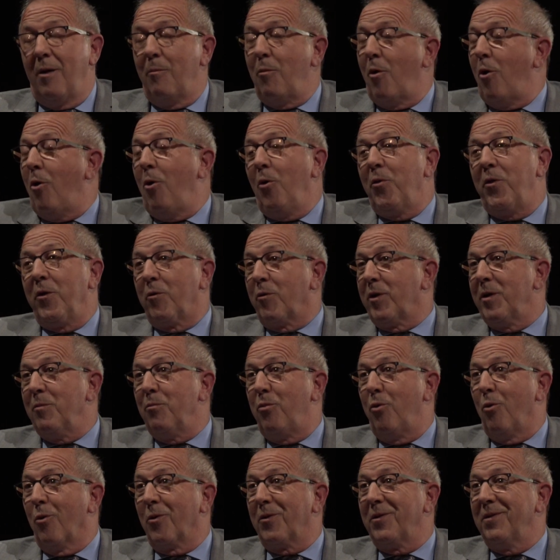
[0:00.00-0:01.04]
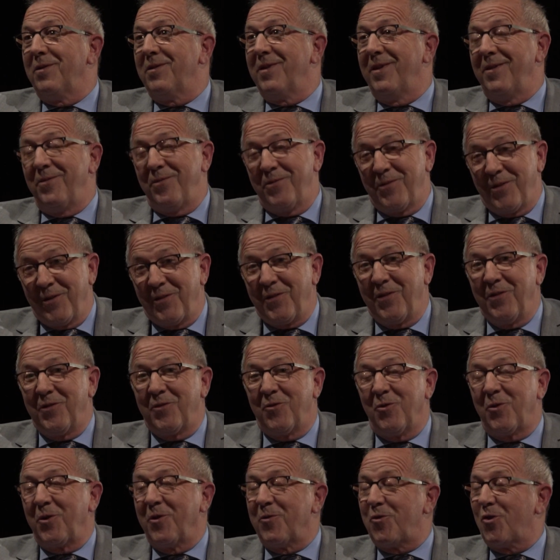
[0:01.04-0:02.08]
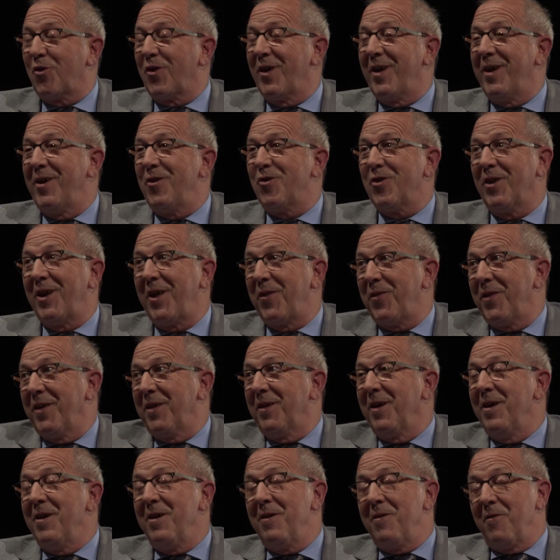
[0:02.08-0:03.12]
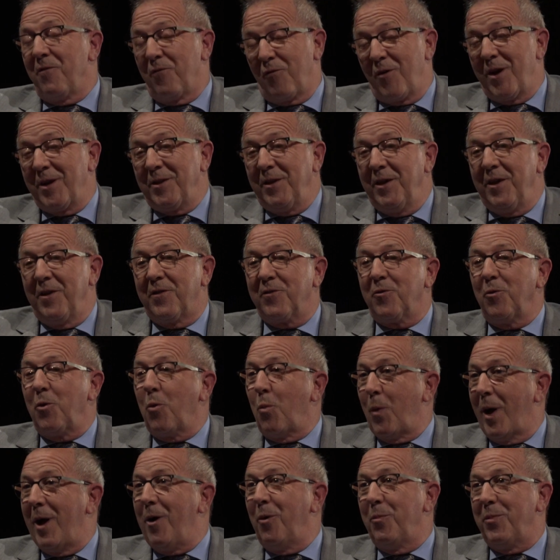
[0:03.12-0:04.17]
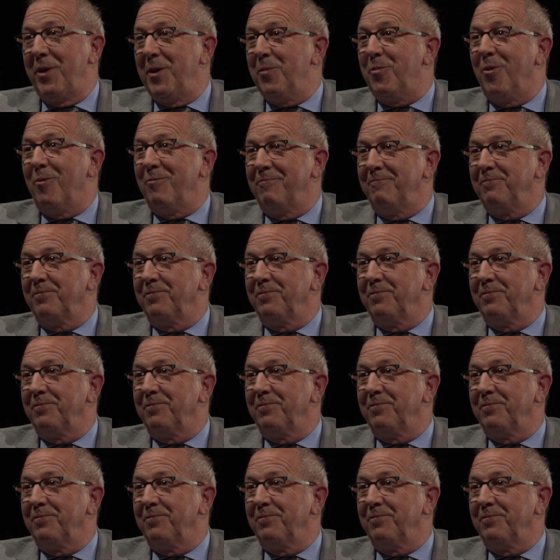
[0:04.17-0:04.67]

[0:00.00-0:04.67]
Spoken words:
All very important. This is going to change, and I think, frankly, it's going to wow people.